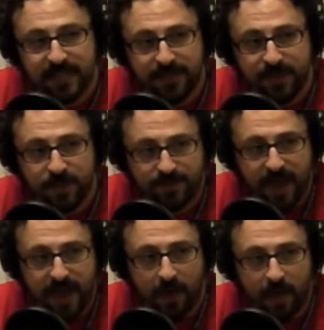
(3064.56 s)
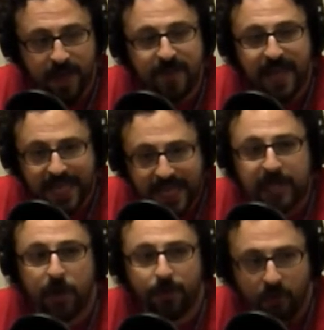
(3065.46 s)
if you fail. They eat
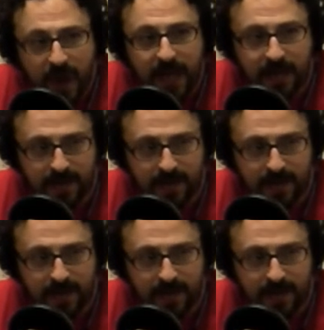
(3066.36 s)
your brain.